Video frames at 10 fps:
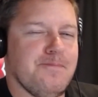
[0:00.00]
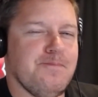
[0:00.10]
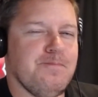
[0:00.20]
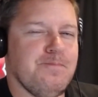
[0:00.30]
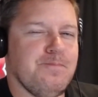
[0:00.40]

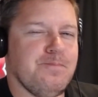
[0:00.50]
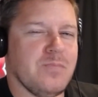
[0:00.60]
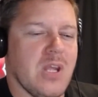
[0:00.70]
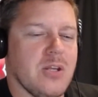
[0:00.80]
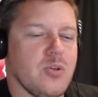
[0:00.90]

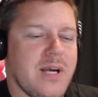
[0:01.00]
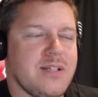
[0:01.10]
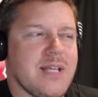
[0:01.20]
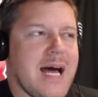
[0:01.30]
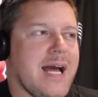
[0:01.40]
Hmm, do
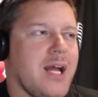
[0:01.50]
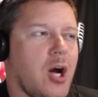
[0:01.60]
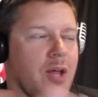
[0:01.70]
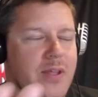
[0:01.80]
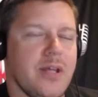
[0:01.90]
I die
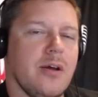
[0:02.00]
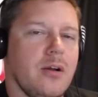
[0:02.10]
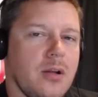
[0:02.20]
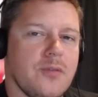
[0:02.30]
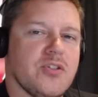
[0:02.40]
on the
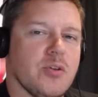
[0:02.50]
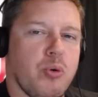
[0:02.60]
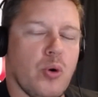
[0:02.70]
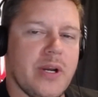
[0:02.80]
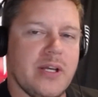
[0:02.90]
hill of
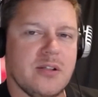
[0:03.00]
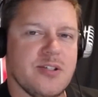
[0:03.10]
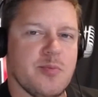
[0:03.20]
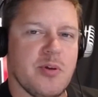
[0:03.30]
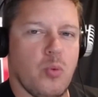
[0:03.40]
supporting
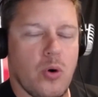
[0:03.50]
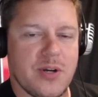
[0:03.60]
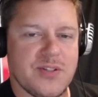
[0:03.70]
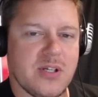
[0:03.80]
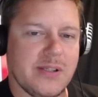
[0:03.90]
Elizabeth
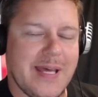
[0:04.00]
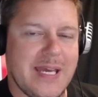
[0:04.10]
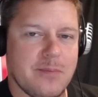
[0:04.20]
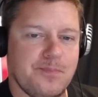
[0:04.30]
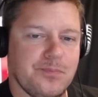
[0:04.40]
Warren's
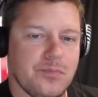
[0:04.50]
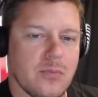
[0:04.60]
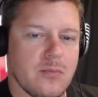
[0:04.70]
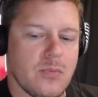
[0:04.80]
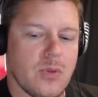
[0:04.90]
claim
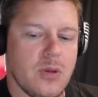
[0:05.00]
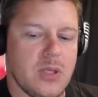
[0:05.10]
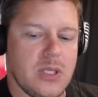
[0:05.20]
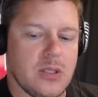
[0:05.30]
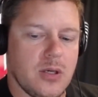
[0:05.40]

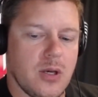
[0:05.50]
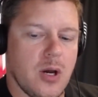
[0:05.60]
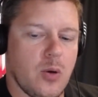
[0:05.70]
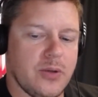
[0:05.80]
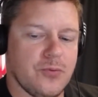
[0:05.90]

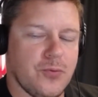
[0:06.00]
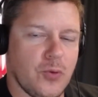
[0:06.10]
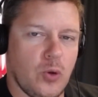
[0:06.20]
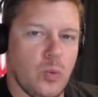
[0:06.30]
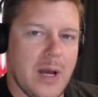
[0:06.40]
knowing
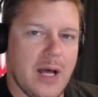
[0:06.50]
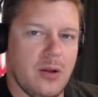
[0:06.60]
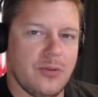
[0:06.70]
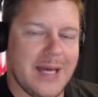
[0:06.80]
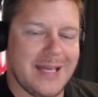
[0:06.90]
full
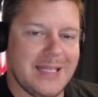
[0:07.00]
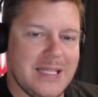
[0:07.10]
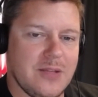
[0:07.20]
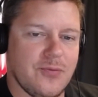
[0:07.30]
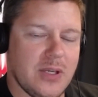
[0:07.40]
well that
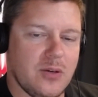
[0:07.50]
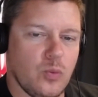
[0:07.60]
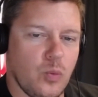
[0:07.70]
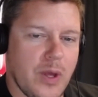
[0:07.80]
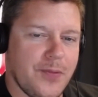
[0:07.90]

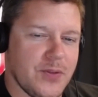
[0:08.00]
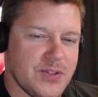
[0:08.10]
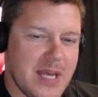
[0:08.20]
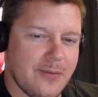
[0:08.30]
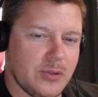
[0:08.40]
even with
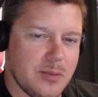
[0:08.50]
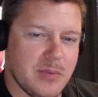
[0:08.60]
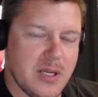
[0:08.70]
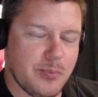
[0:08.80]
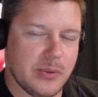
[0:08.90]
this heavily
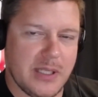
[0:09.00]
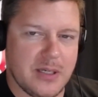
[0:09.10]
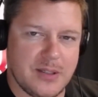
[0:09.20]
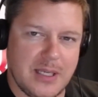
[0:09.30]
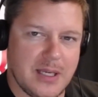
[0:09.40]

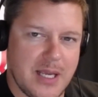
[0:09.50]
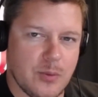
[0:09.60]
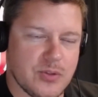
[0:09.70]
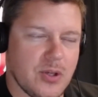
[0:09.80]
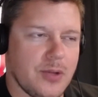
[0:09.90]
manipulated
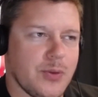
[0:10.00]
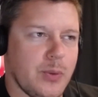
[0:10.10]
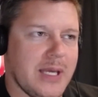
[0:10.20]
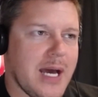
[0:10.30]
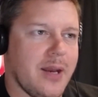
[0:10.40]
DNA result that
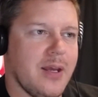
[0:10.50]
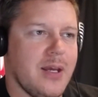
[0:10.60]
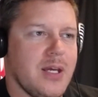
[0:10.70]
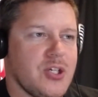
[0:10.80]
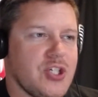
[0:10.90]
we got,
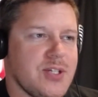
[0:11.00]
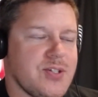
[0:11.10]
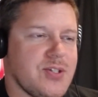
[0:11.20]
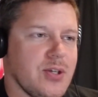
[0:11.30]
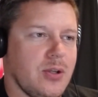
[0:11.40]

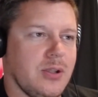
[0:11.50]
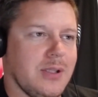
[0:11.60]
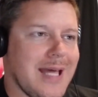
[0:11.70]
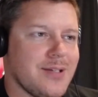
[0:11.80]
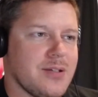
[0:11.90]
she's
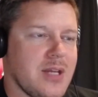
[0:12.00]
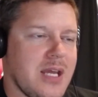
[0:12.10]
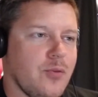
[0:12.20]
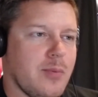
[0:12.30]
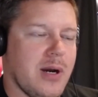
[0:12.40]
still less
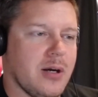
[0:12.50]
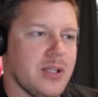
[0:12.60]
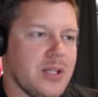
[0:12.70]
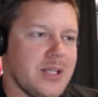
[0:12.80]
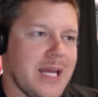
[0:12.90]
Native
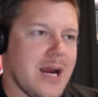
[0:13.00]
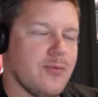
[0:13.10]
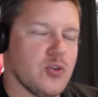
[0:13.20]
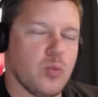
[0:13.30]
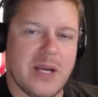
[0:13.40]
American than the
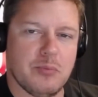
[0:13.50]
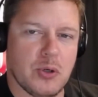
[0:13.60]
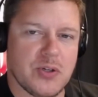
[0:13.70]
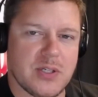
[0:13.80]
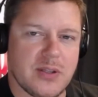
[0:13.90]
average white
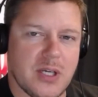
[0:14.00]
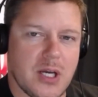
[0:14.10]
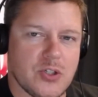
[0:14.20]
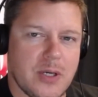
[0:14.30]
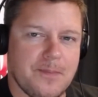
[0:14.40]
person in the
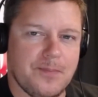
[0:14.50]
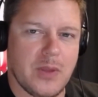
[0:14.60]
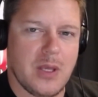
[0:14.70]
country?